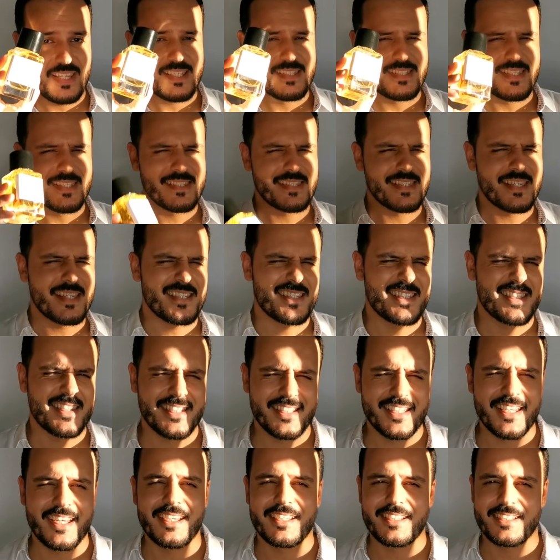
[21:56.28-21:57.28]
it's a
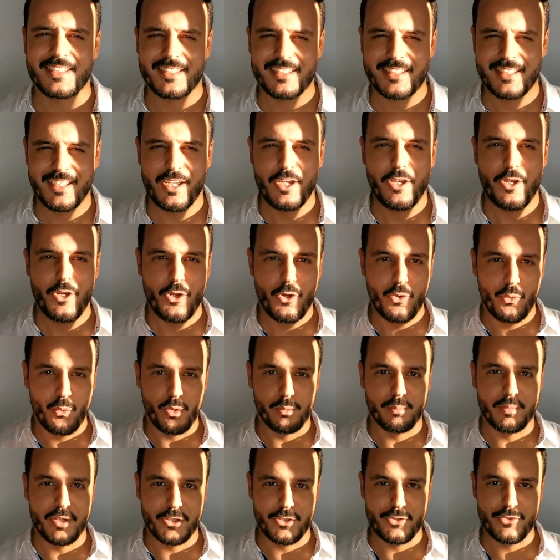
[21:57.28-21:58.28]
scent that
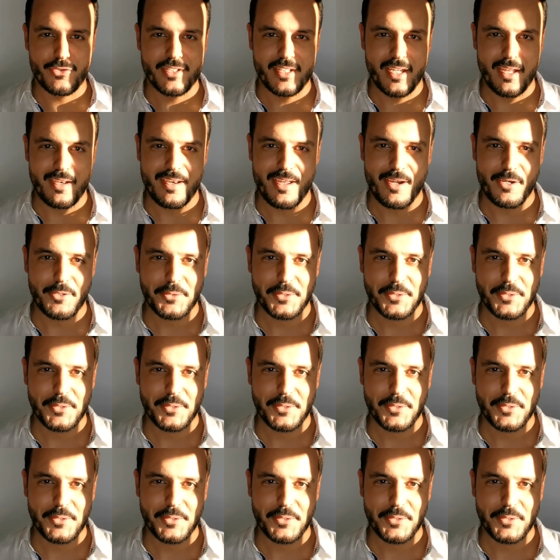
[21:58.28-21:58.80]
will make you stand